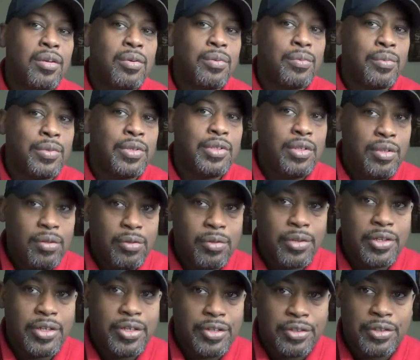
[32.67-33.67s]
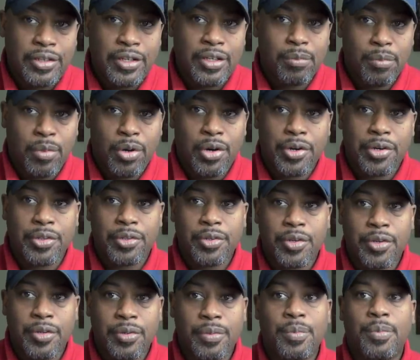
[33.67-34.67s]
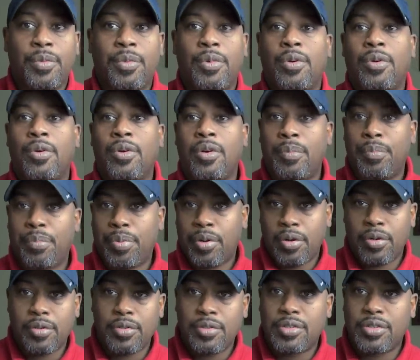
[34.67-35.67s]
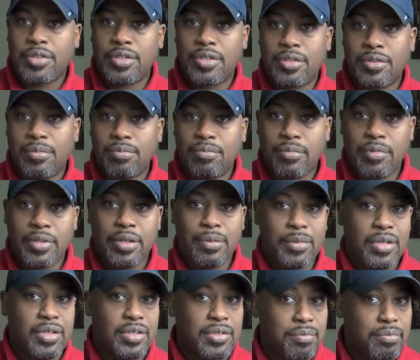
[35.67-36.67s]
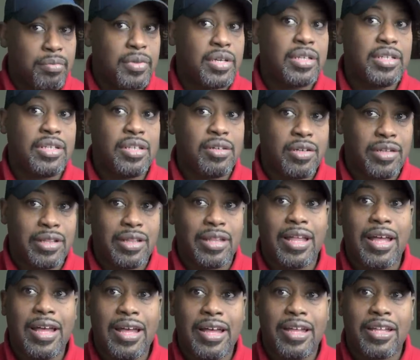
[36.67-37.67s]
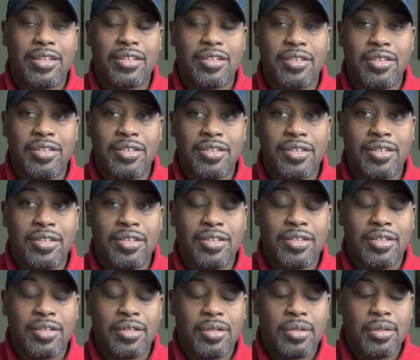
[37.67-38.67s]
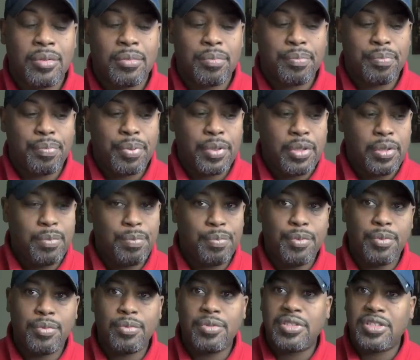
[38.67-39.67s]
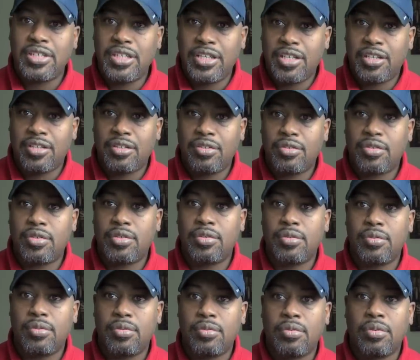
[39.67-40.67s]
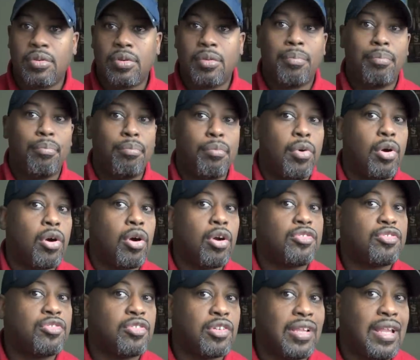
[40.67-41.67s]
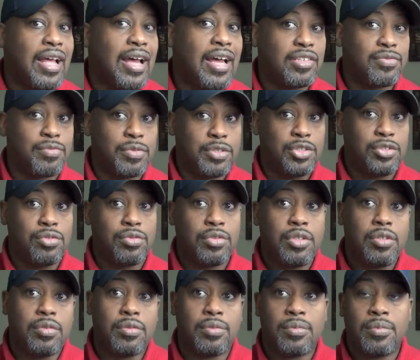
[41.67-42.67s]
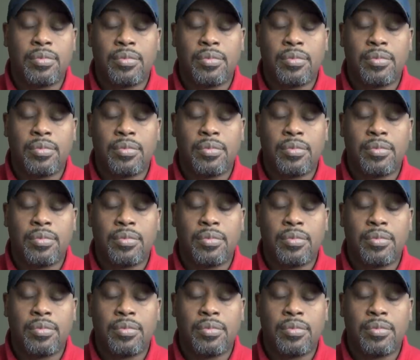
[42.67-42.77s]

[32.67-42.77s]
When you're an internet marketer or a person that makes money online, people tend to marginalize what you do.